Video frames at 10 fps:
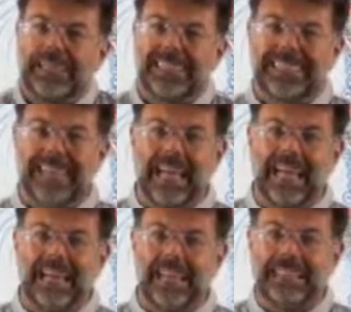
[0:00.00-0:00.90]

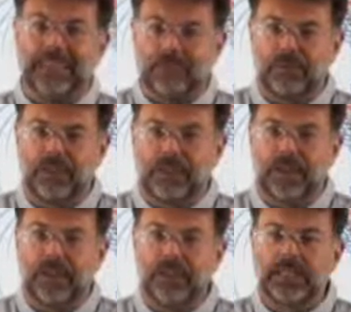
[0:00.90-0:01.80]
cell
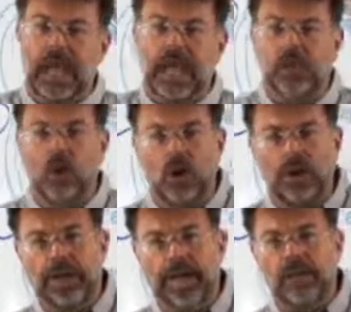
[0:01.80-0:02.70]
differentiations are
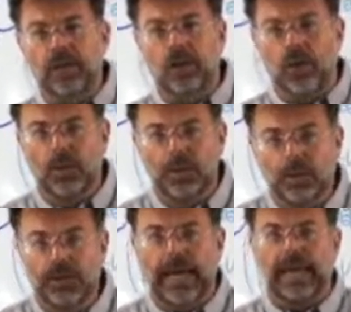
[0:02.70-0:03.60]
gone and you go
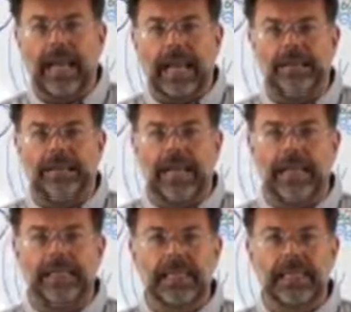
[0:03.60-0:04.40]
into that lax state,